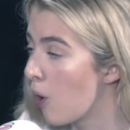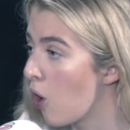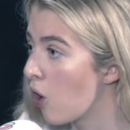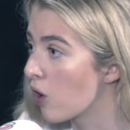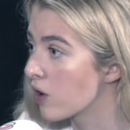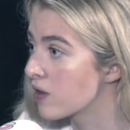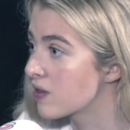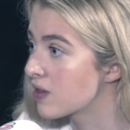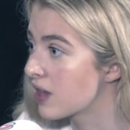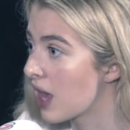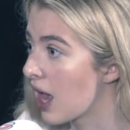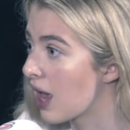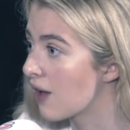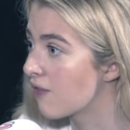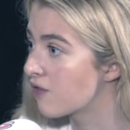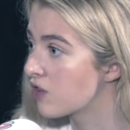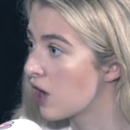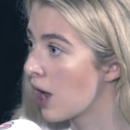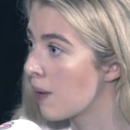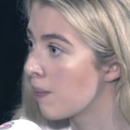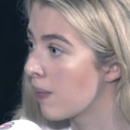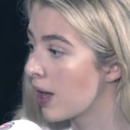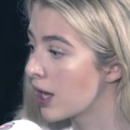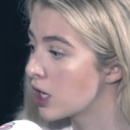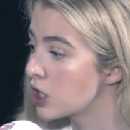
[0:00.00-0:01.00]
box gift.
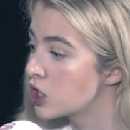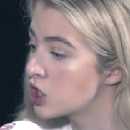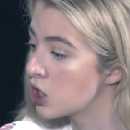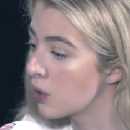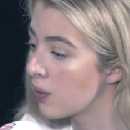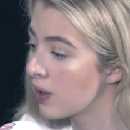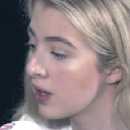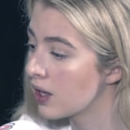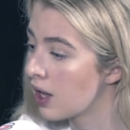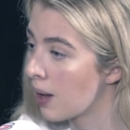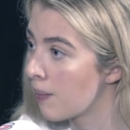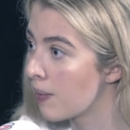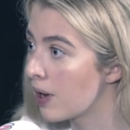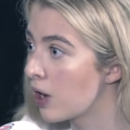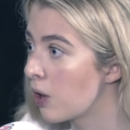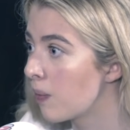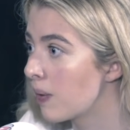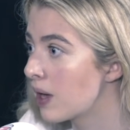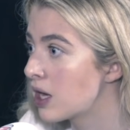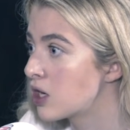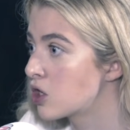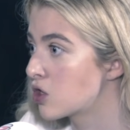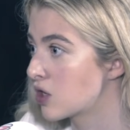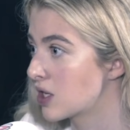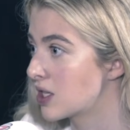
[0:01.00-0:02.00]
I'm like I'm a little
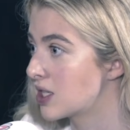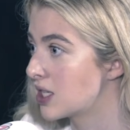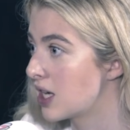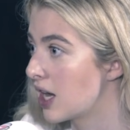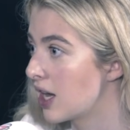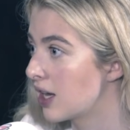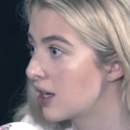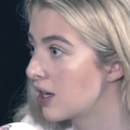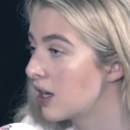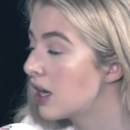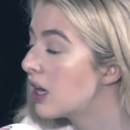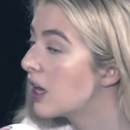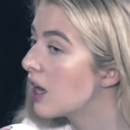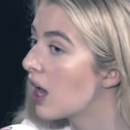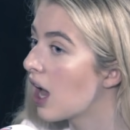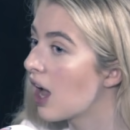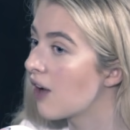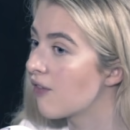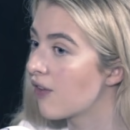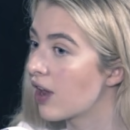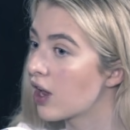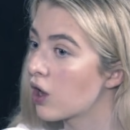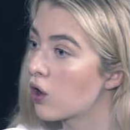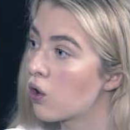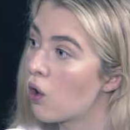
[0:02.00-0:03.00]
bit interesting.
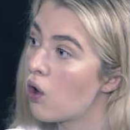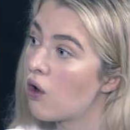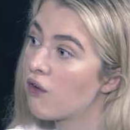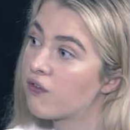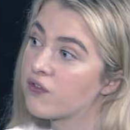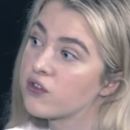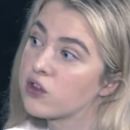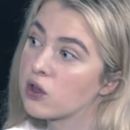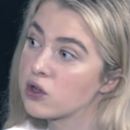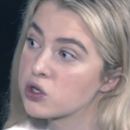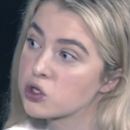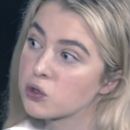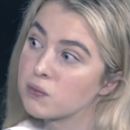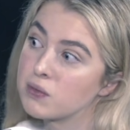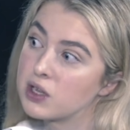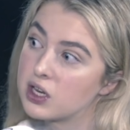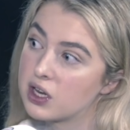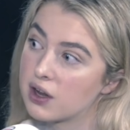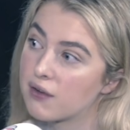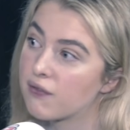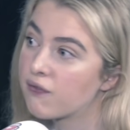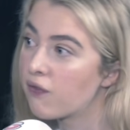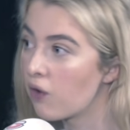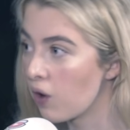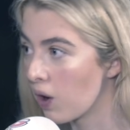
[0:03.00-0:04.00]
I've like got a social
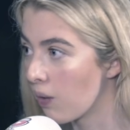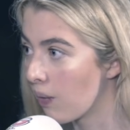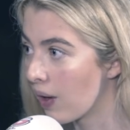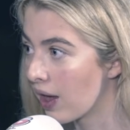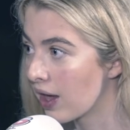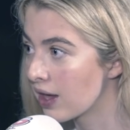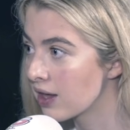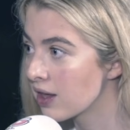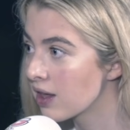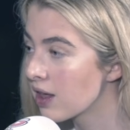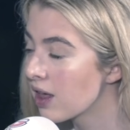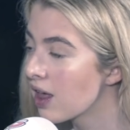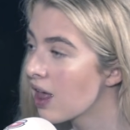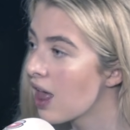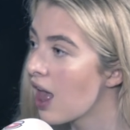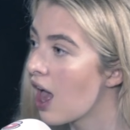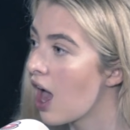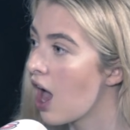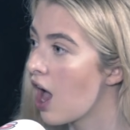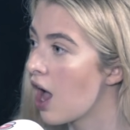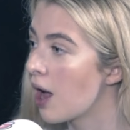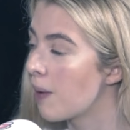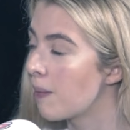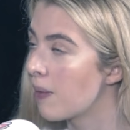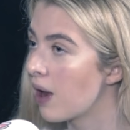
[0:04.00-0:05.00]
media following.
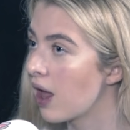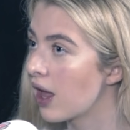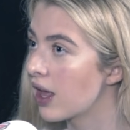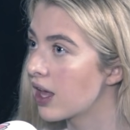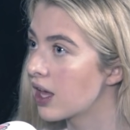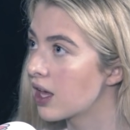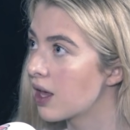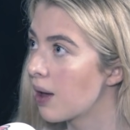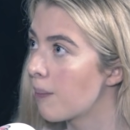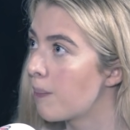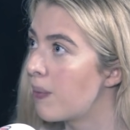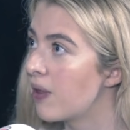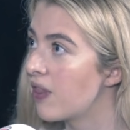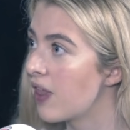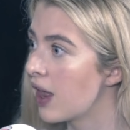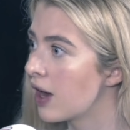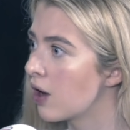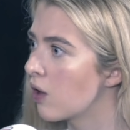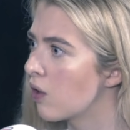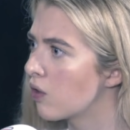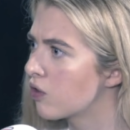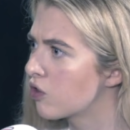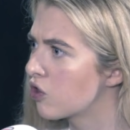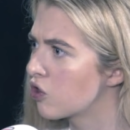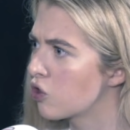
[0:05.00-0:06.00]
I'm like, but
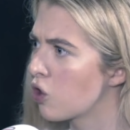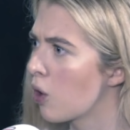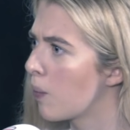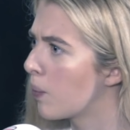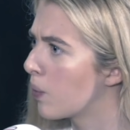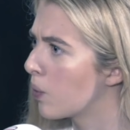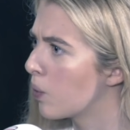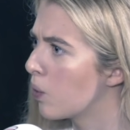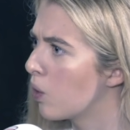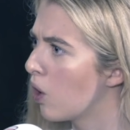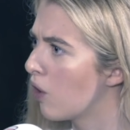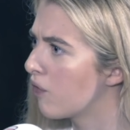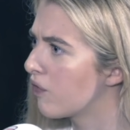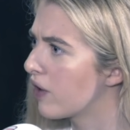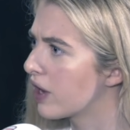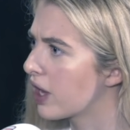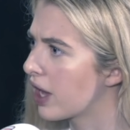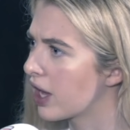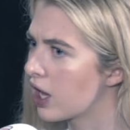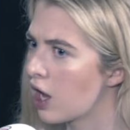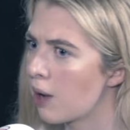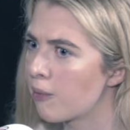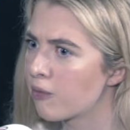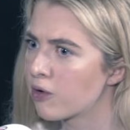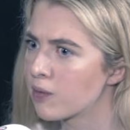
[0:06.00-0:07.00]
then to top it all off, like
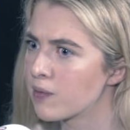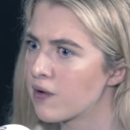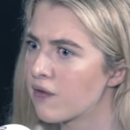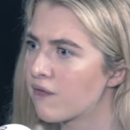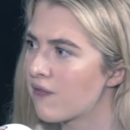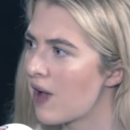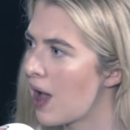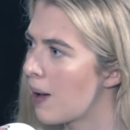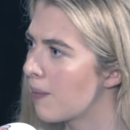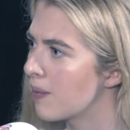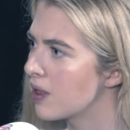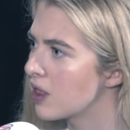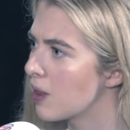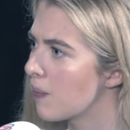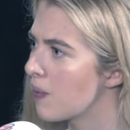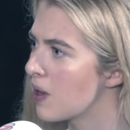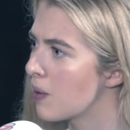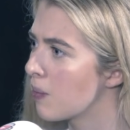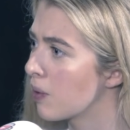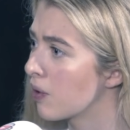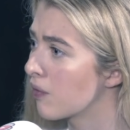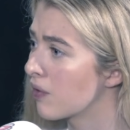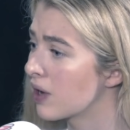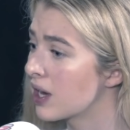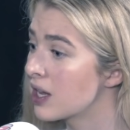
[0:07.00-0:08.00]
I come from a family that
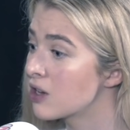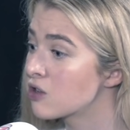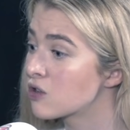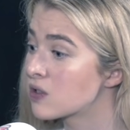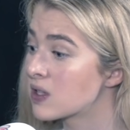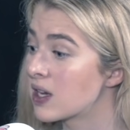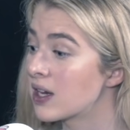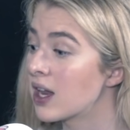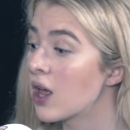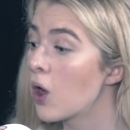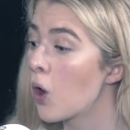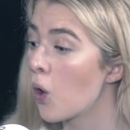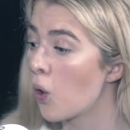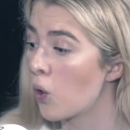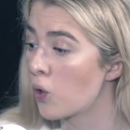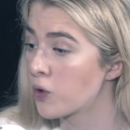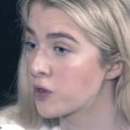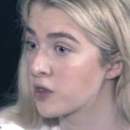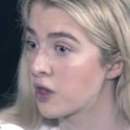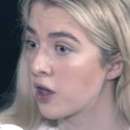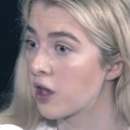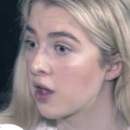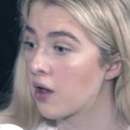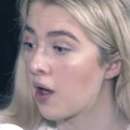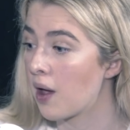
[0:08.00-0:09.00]
people are really interested.
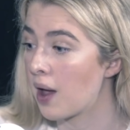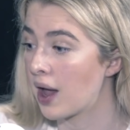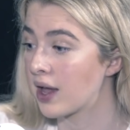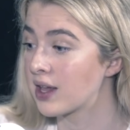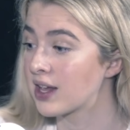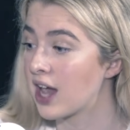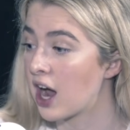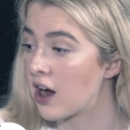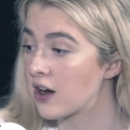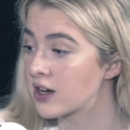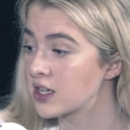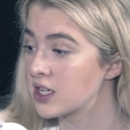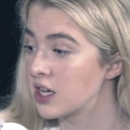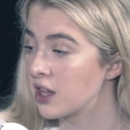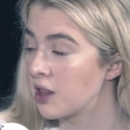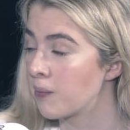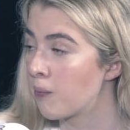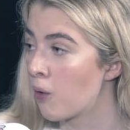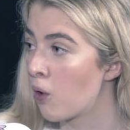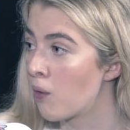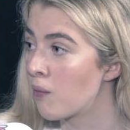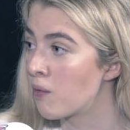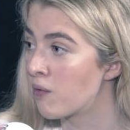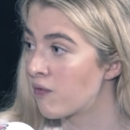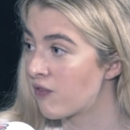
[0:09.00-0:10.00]
Also, I guarantee at the
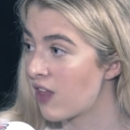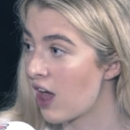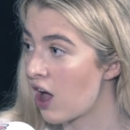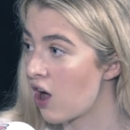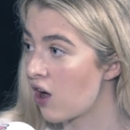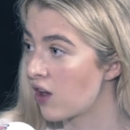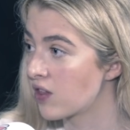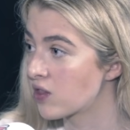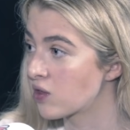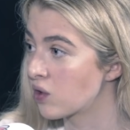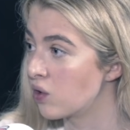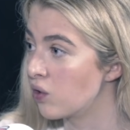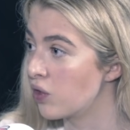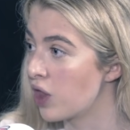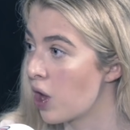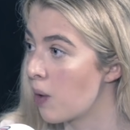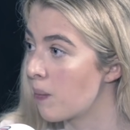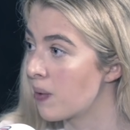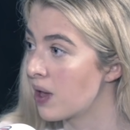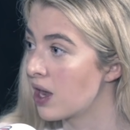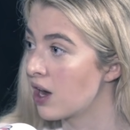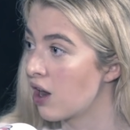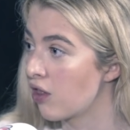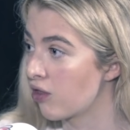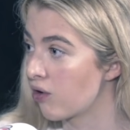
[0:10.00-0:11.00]
bottom of that article, there'll
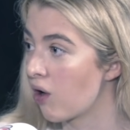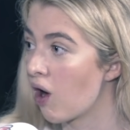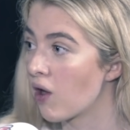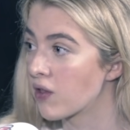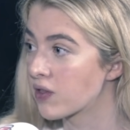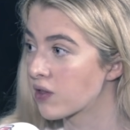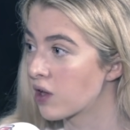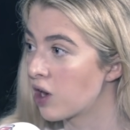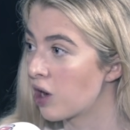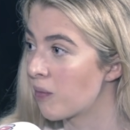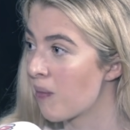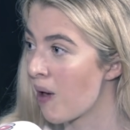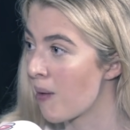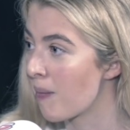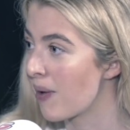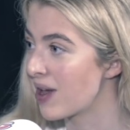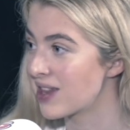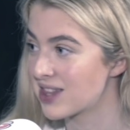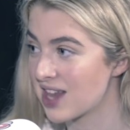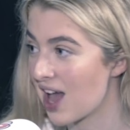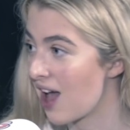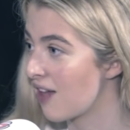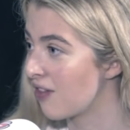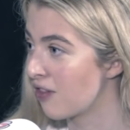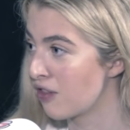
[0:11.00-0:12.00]
be another article about my
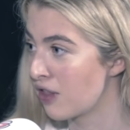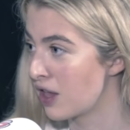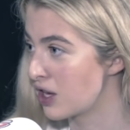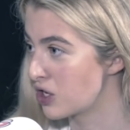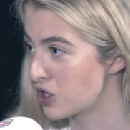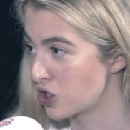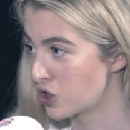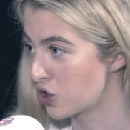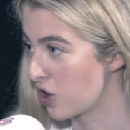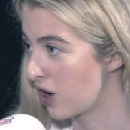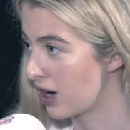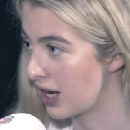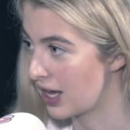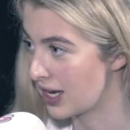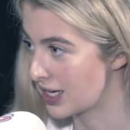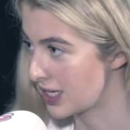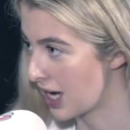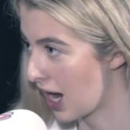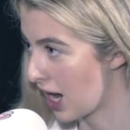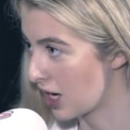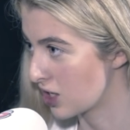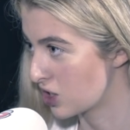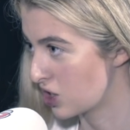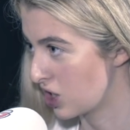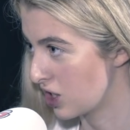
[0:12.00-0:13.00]
dad that they're just trying to
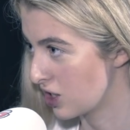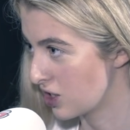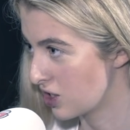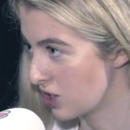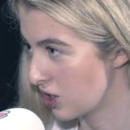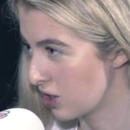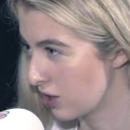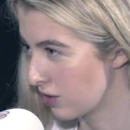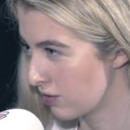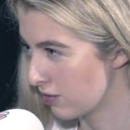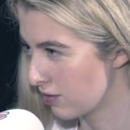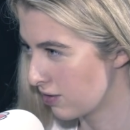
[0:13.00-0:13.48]
attach it to.